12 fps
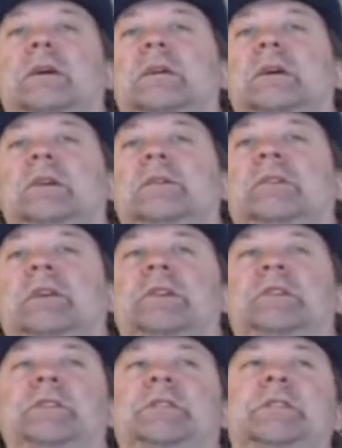Like,
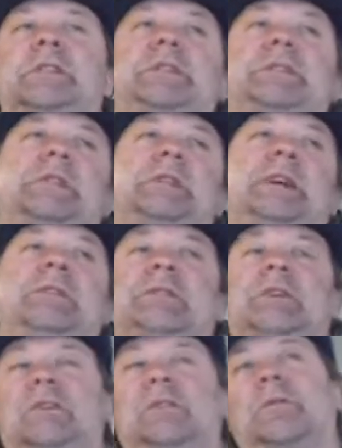finish his CNC? I haven't
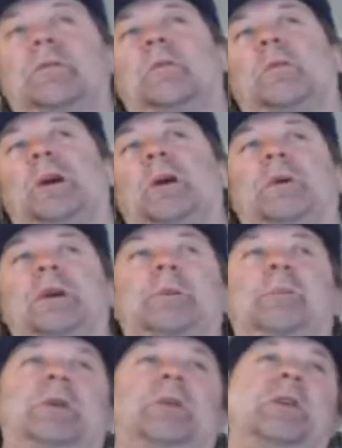talked to him for a while. Are
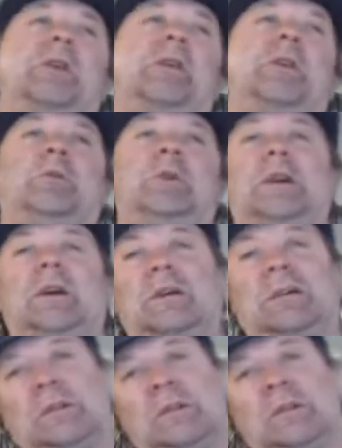you building a new one there,